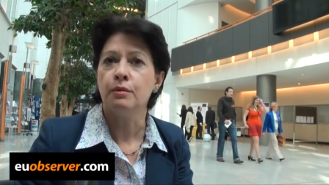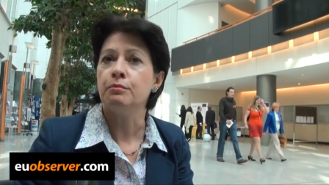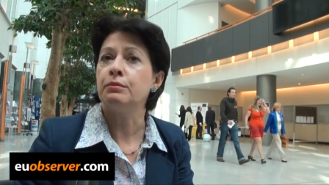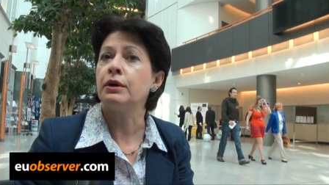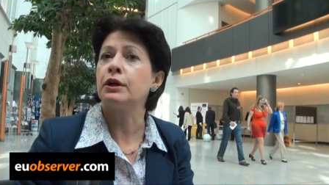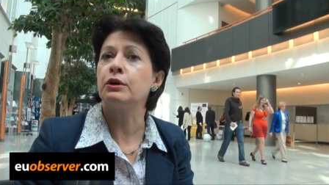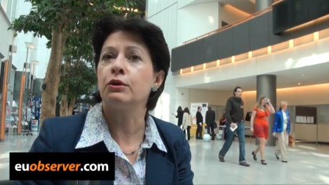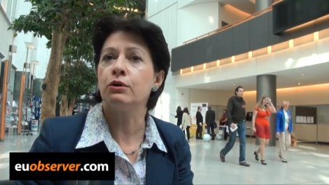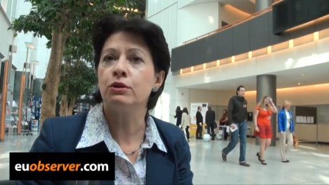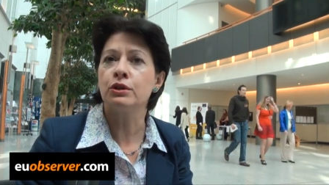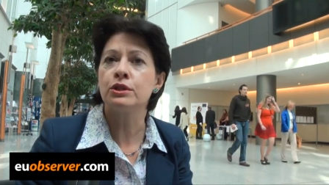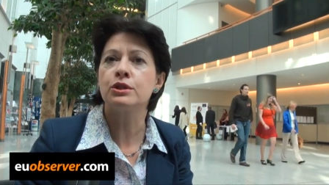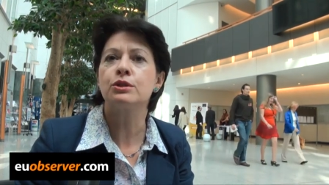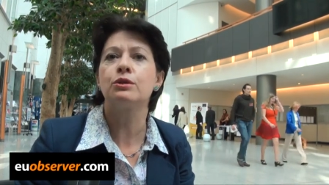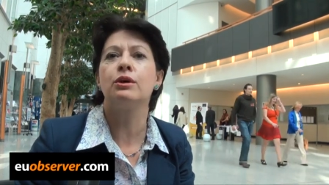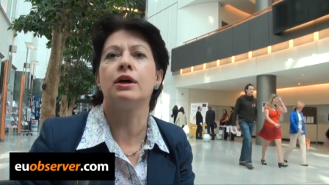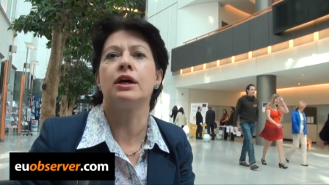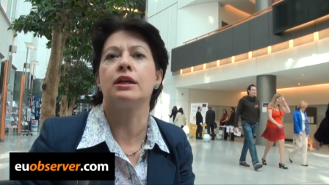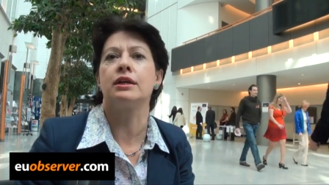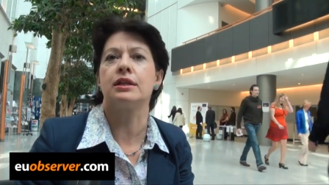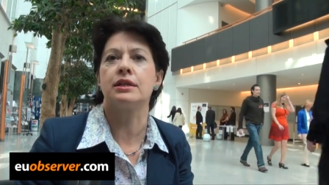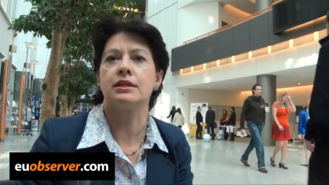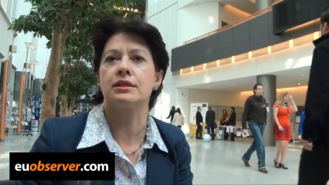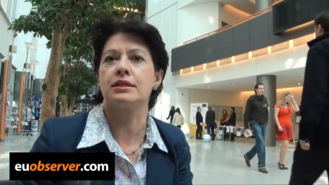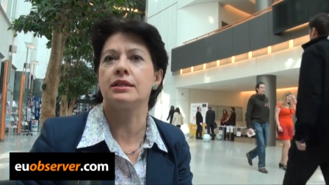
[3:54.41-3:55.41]
but also
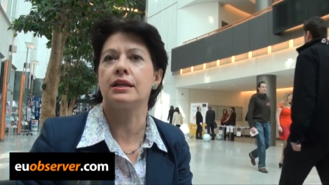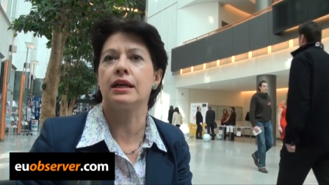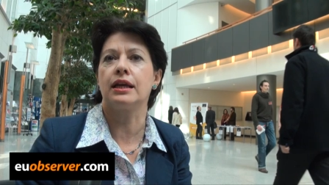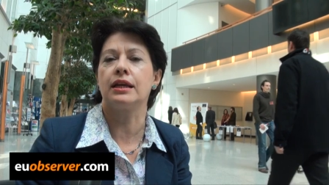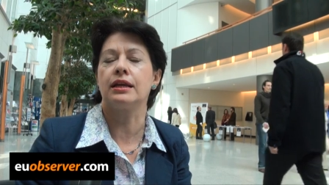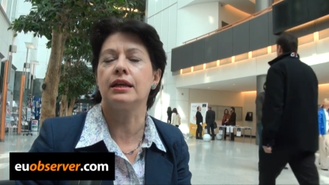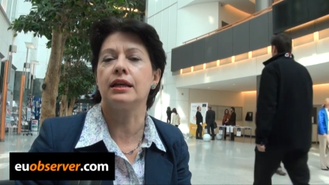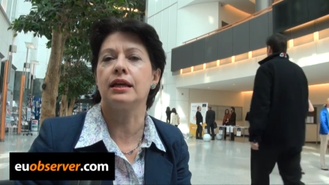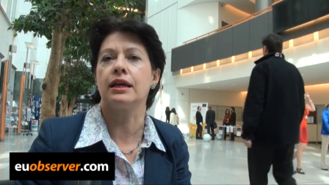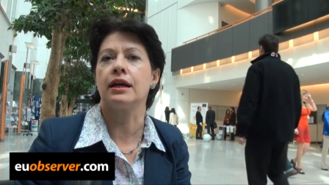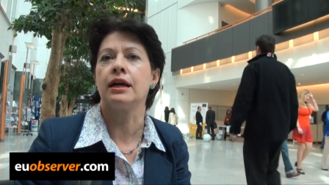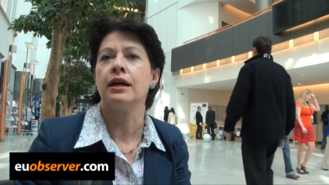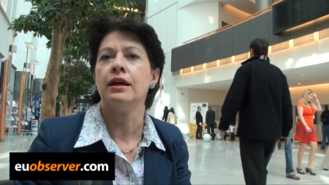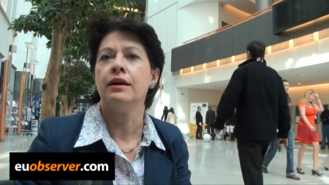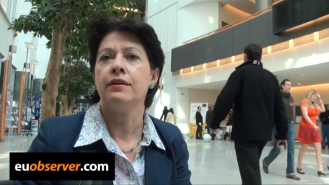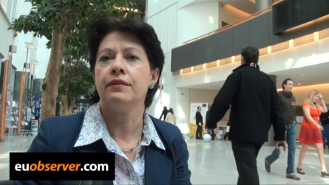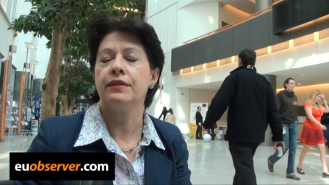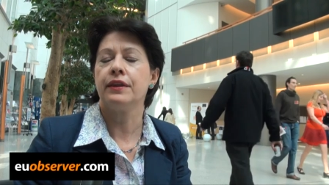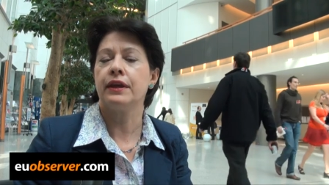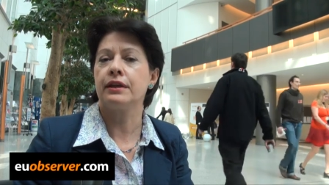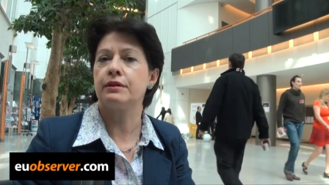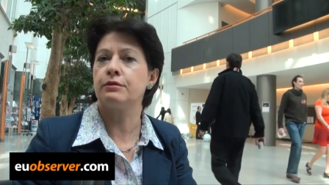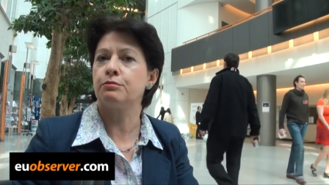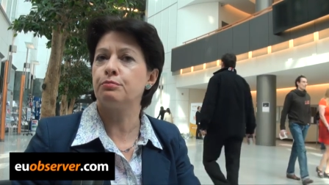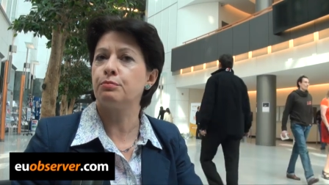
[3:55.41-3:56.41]
understanding
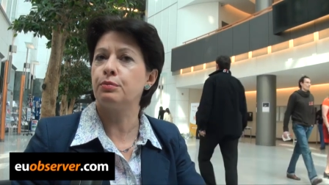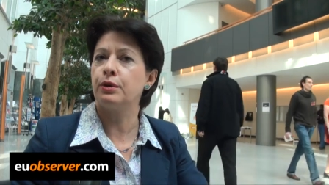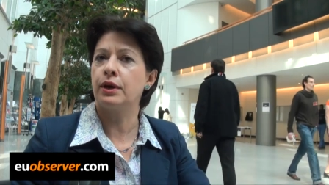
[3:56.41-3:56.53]
that